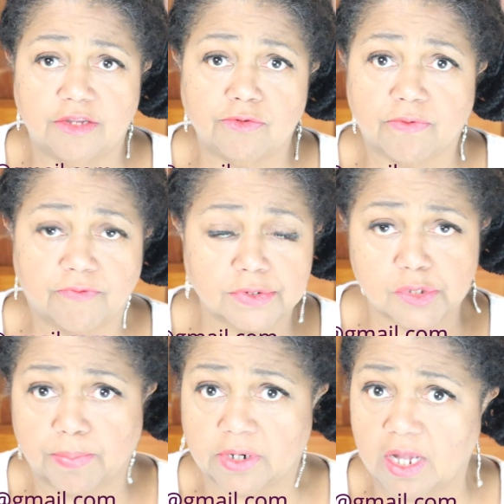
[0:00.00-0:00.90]
a
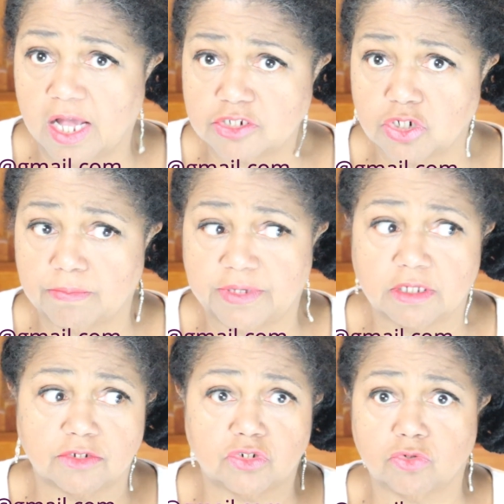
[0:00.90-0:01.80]
universal precaution,
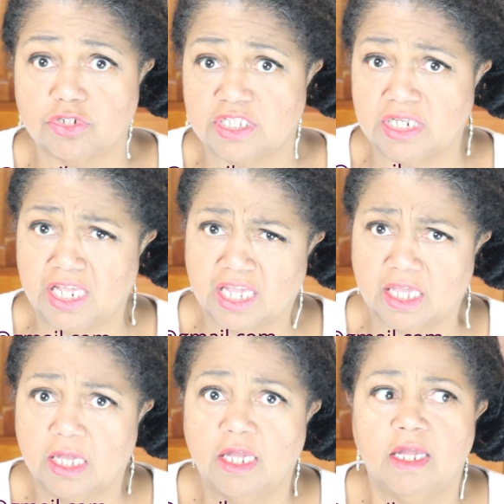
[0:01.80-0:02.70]
because you could nick